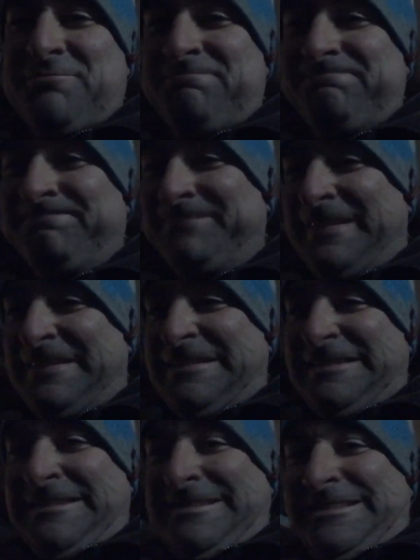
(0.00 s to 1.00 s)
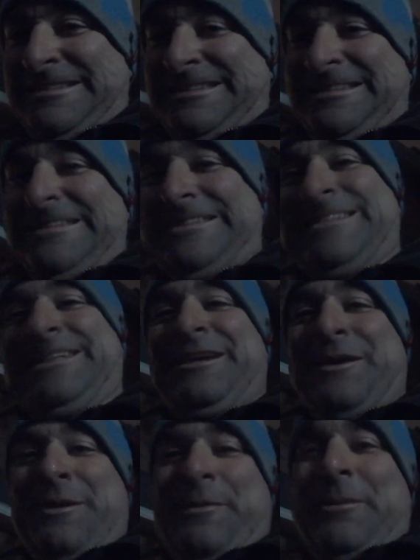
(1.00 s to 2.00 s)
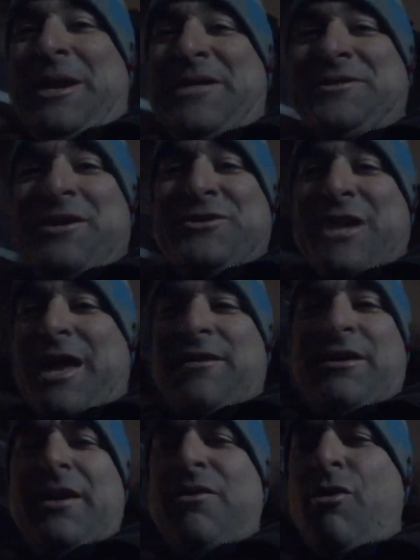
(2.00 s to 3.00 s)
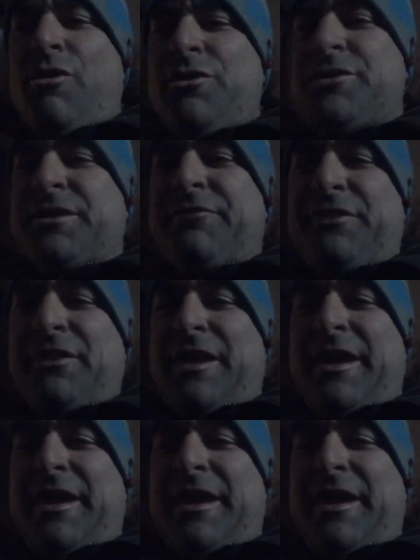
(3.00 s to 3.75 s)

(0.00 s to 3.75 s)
But as I was saying, like all the different like HVAC,